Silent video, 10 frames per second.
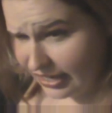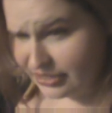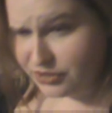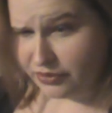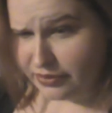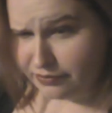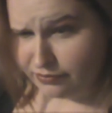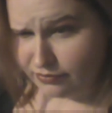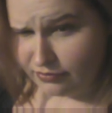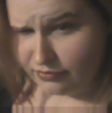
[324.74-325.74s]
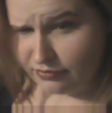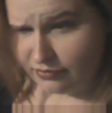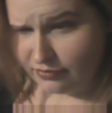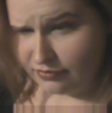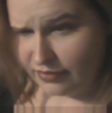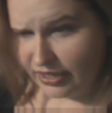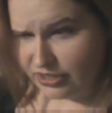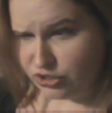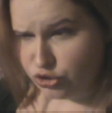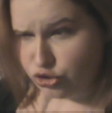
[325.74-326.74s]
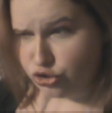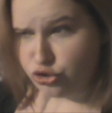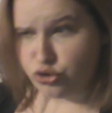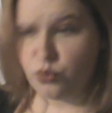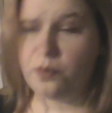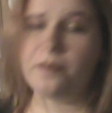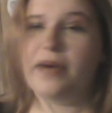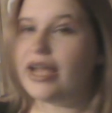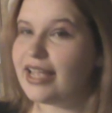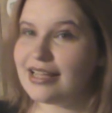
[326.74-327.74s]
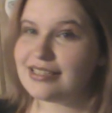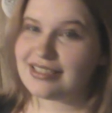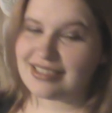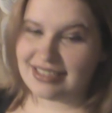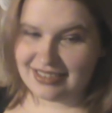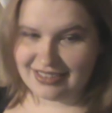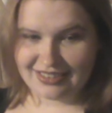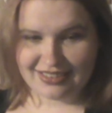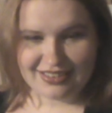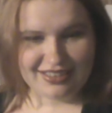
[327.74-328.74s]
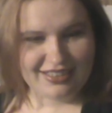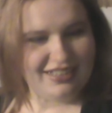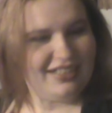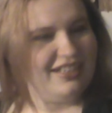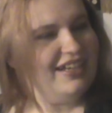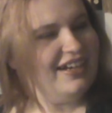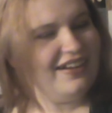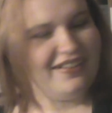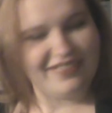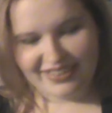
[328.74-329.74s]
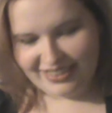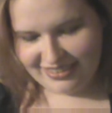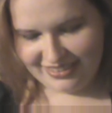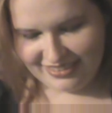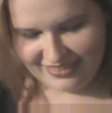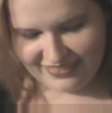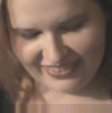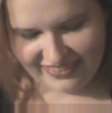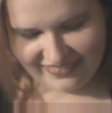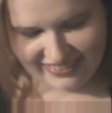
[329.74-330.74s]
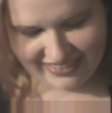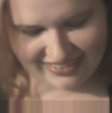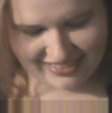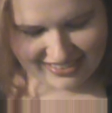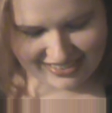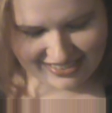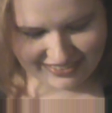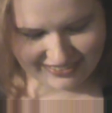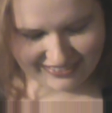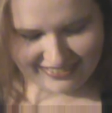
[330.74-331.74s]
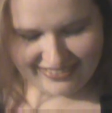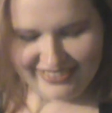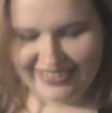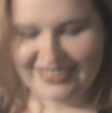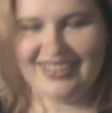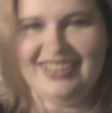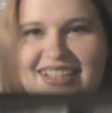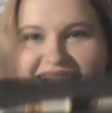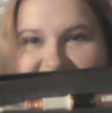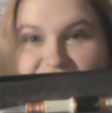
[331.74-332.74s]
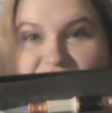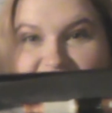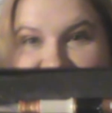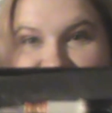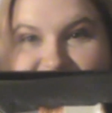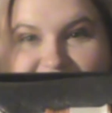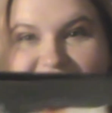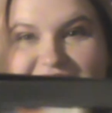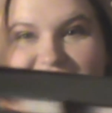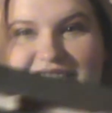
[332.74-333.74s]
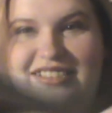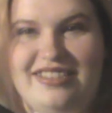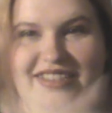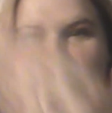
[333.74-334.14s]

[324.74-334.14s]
ice cream. And soup, I guess. Oh my god. Oh my god, this is so cool. It's long, too. Look at this. It's